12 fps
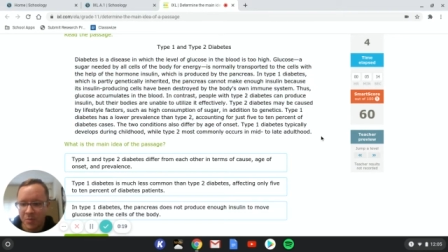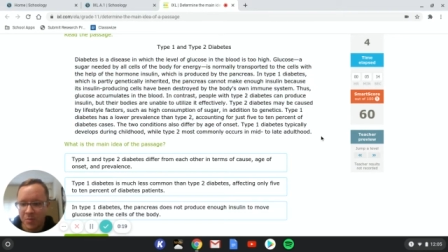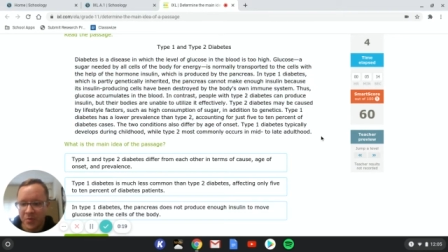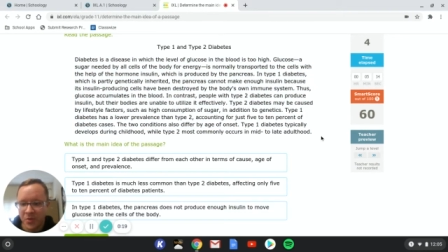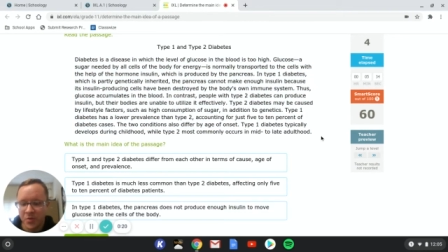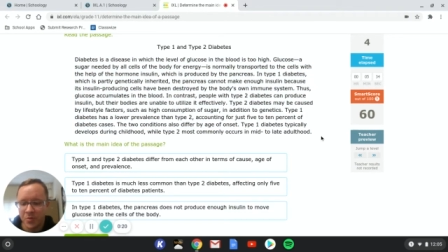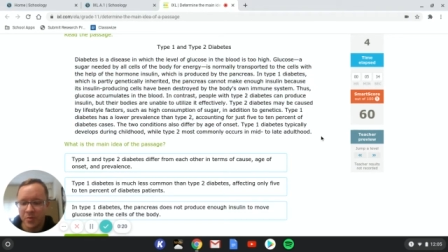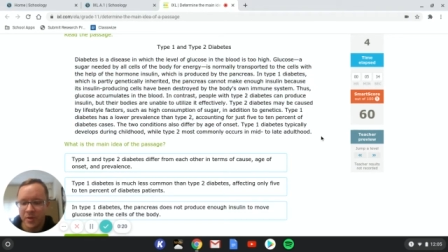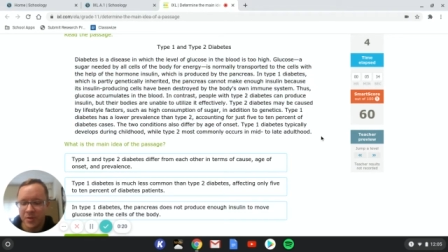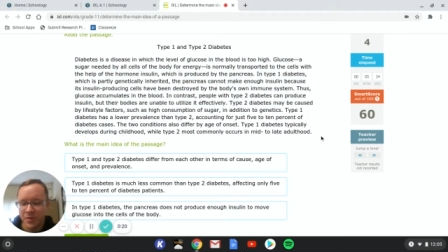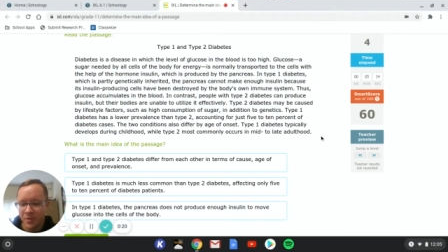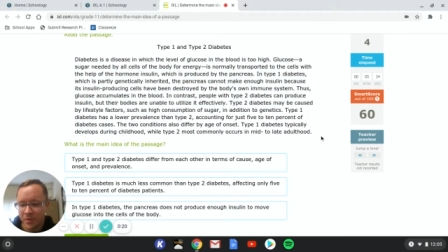So
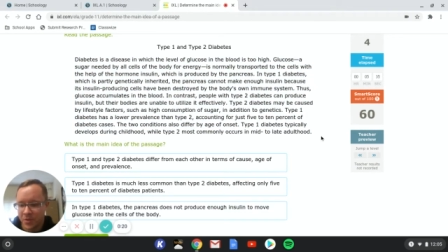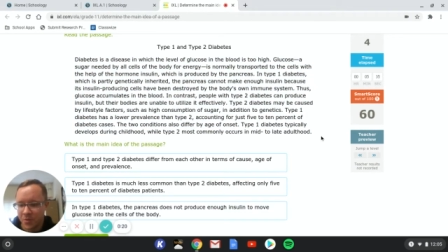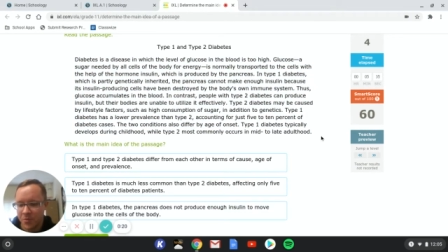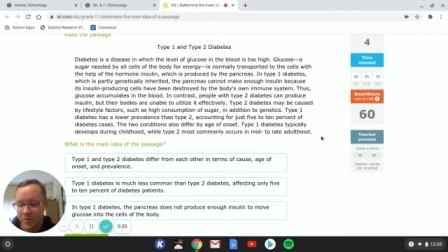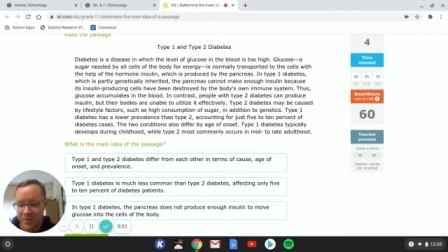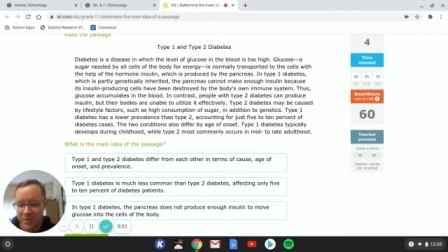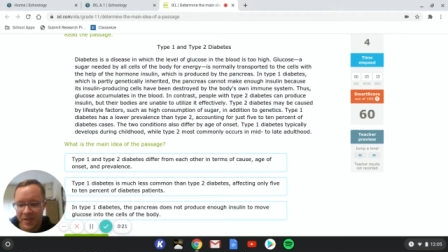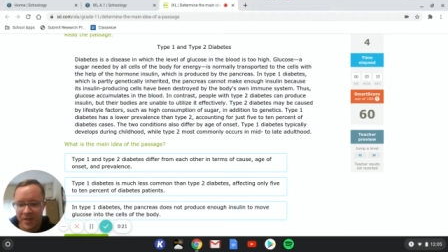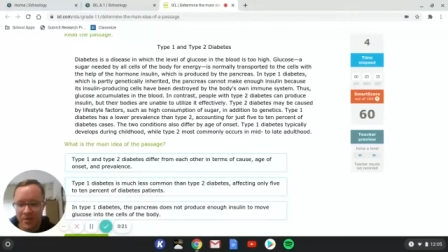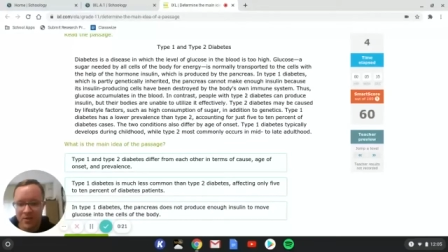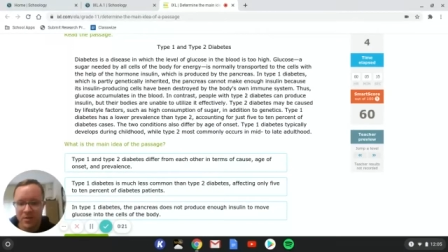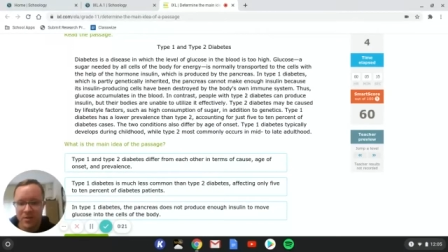let's do one
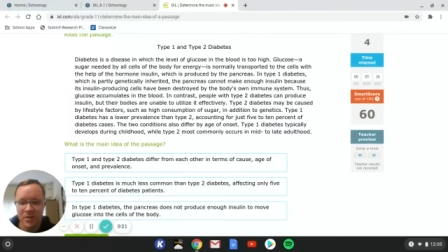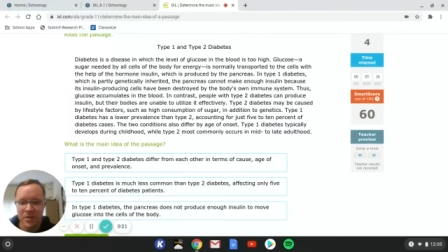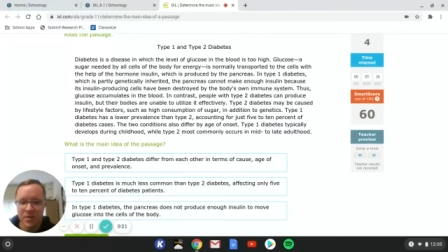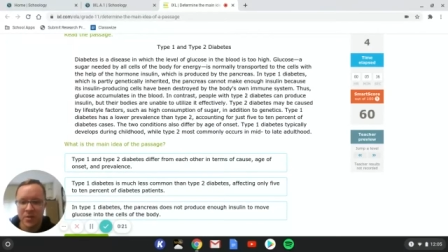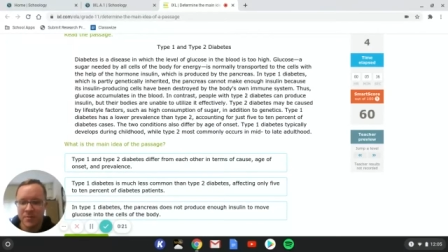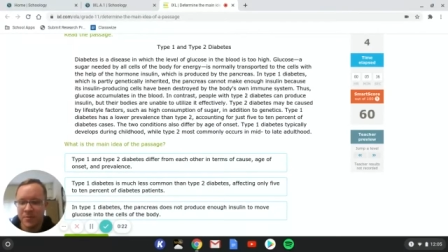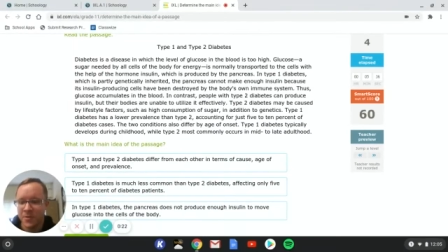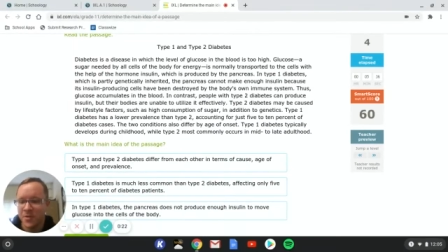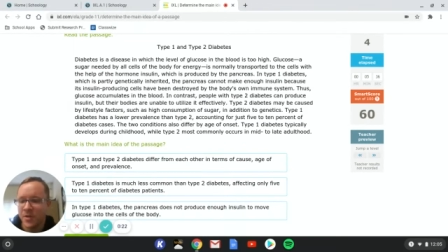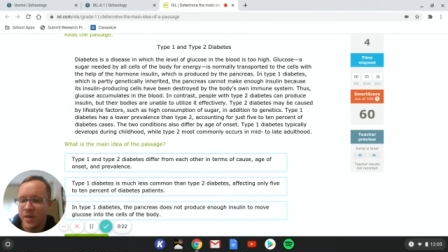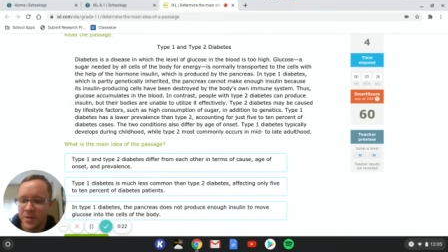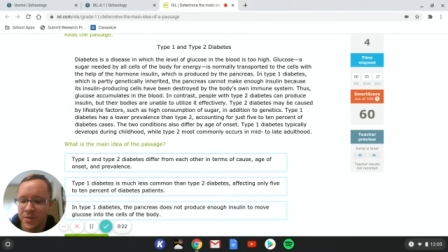together, and then hopefully
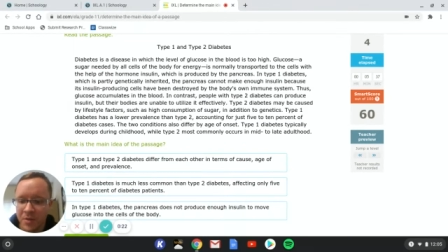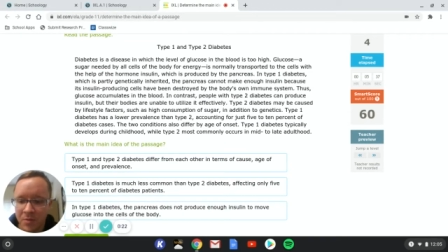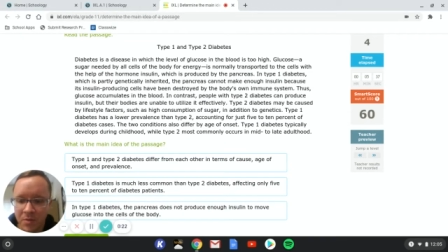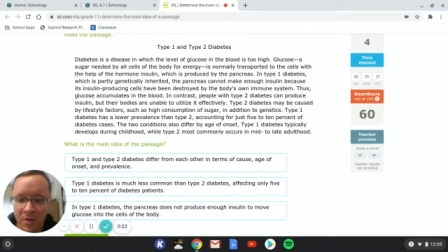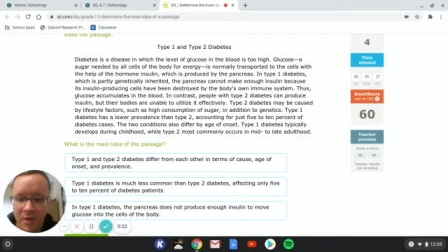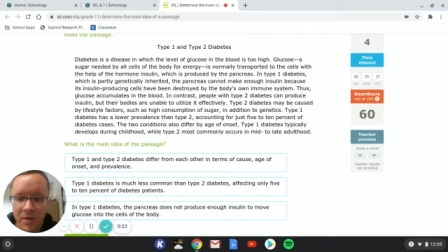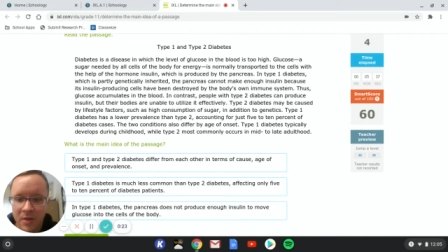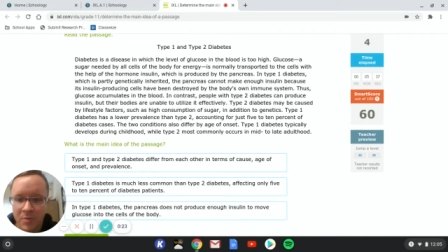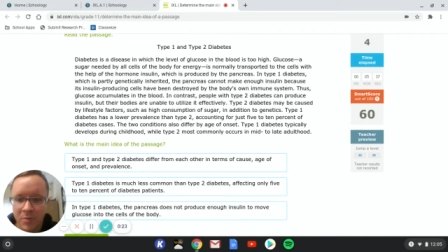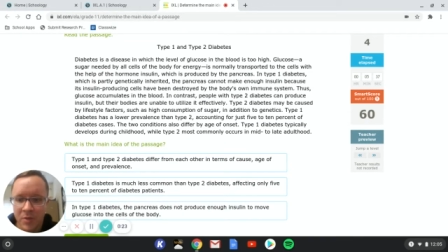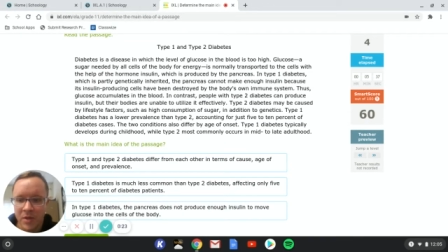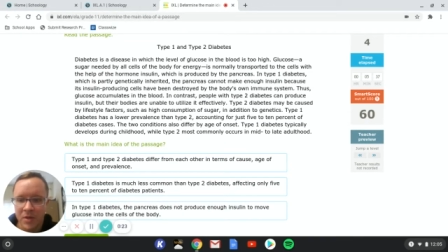you guys can
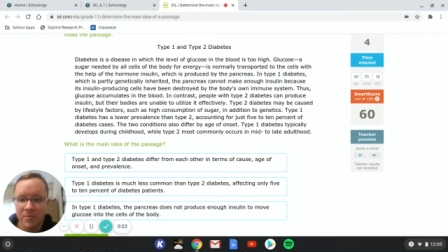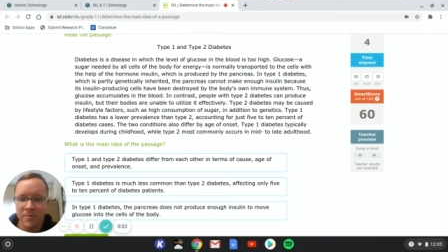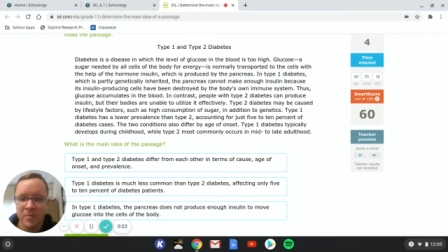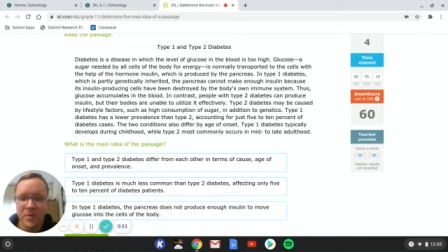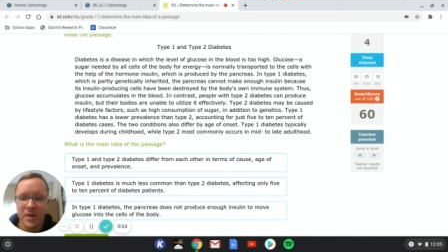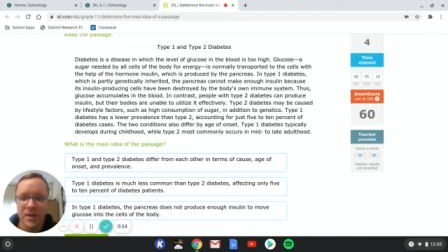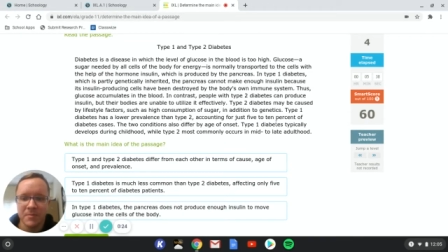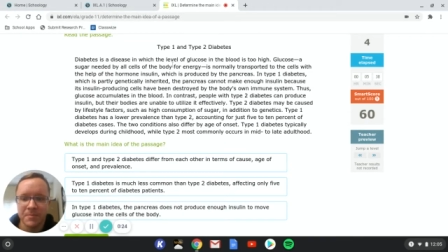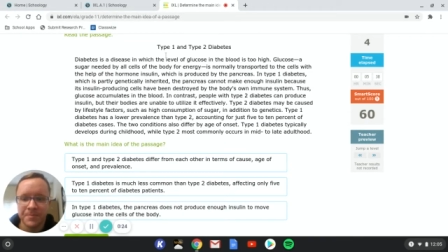pick it up from there.